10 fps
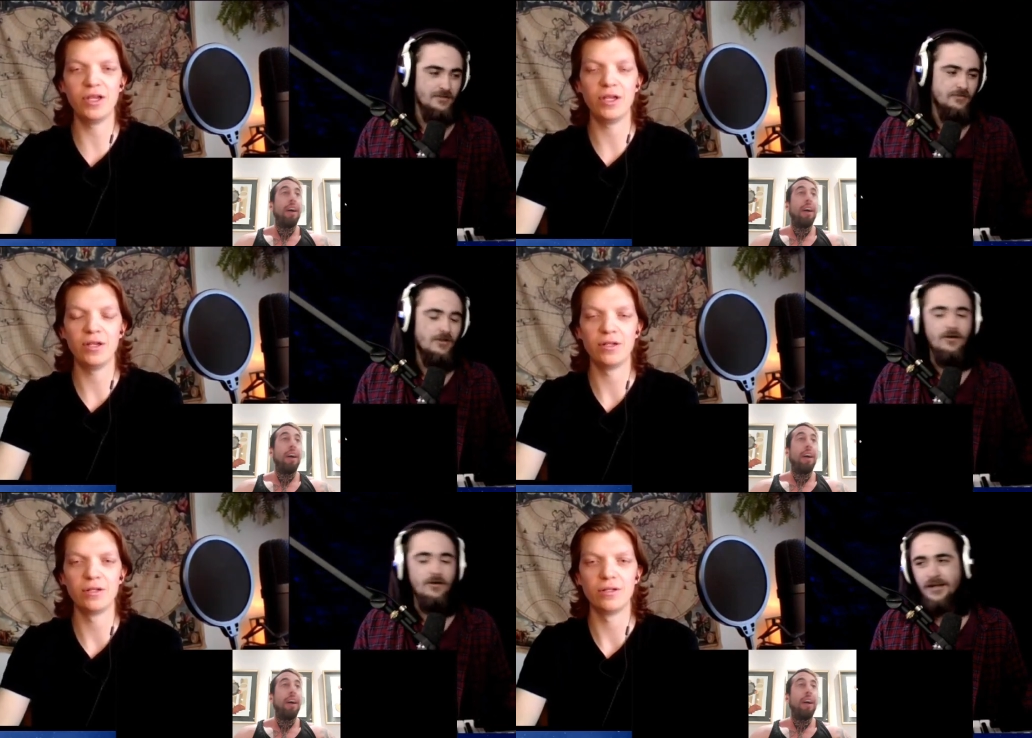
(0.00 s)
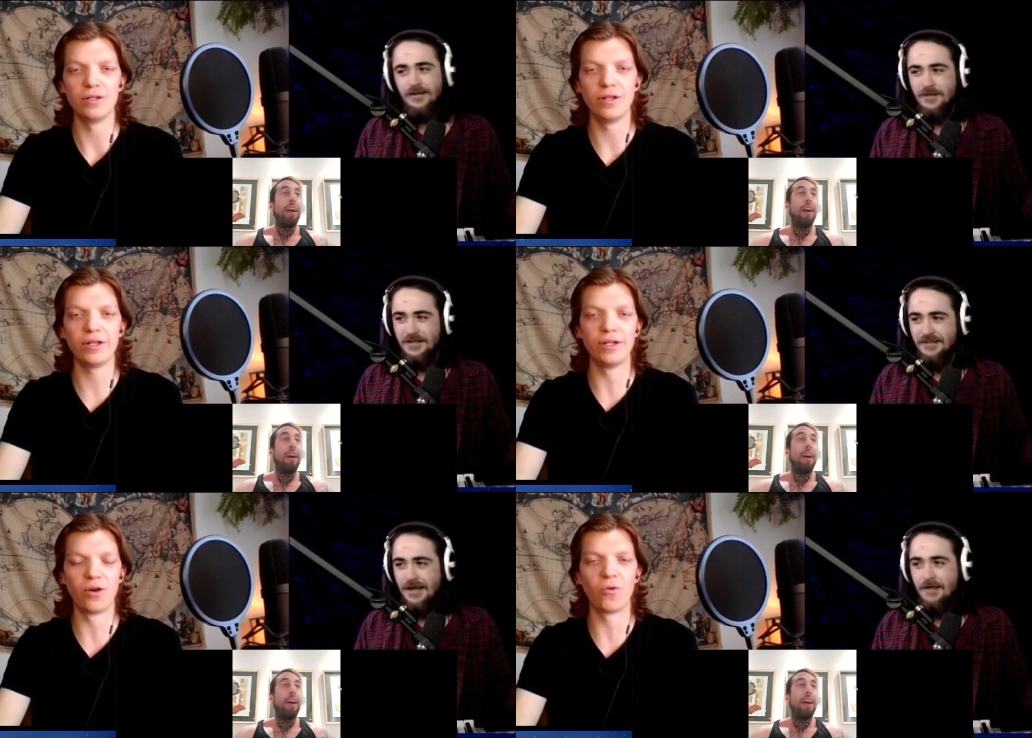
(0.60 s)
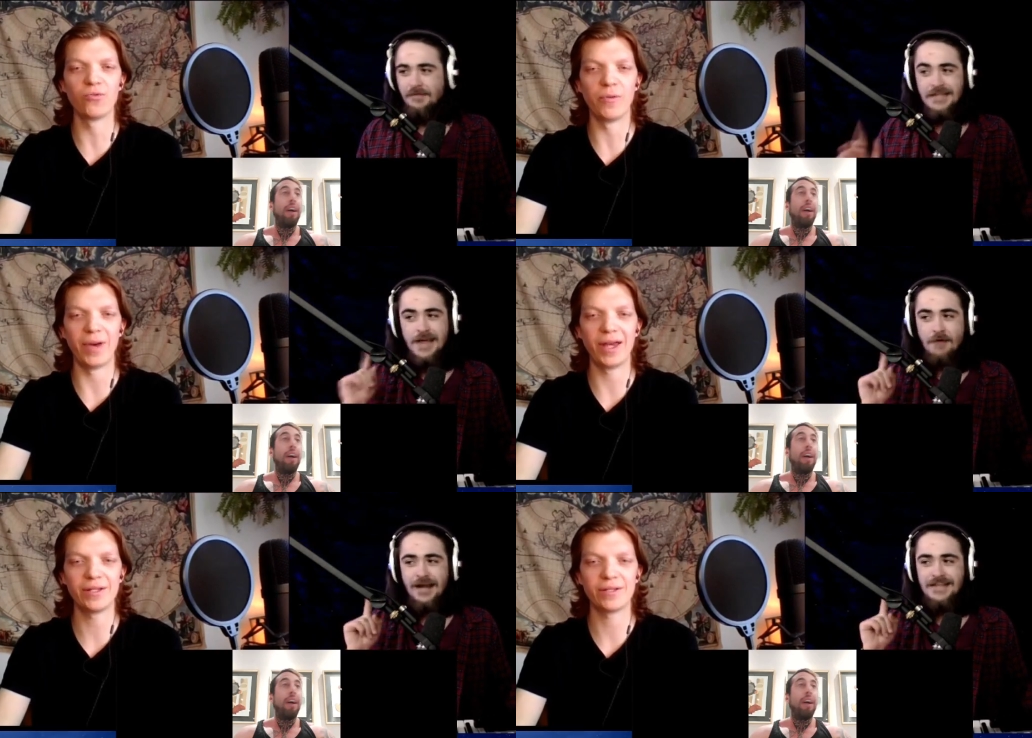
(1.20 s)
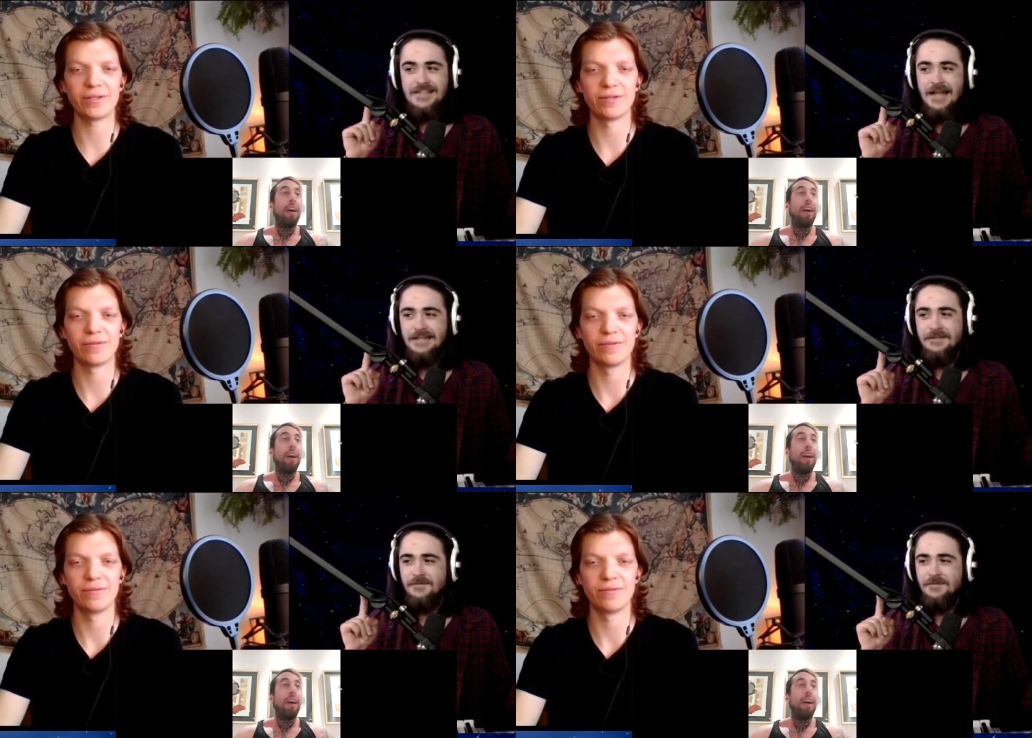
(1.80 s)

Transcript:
Speaker 1: me. No, wait a minute. He doesn't. Uh, that's not what bank? I said.